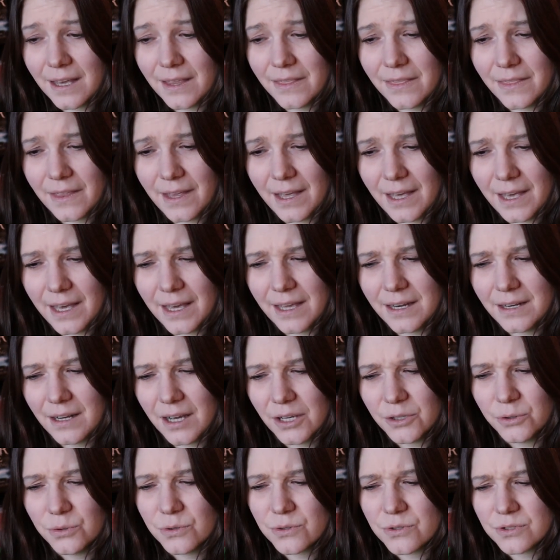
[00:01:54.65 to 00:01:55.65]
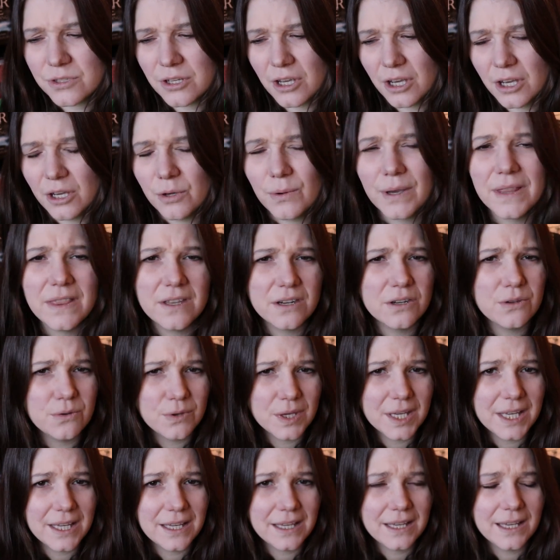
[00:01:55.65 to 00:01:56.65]
and then I also in the new
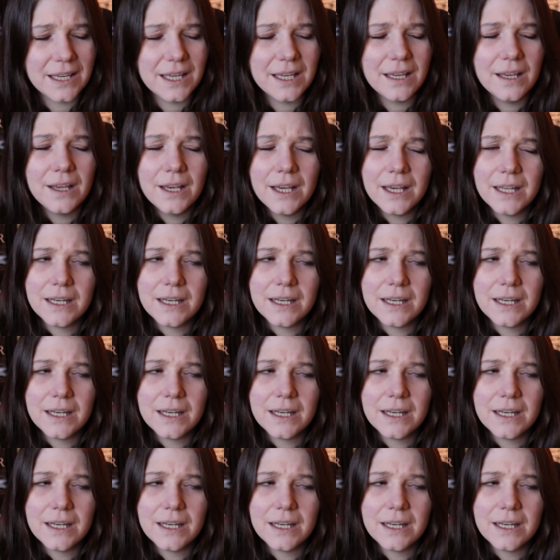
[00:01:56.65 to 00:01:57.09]
year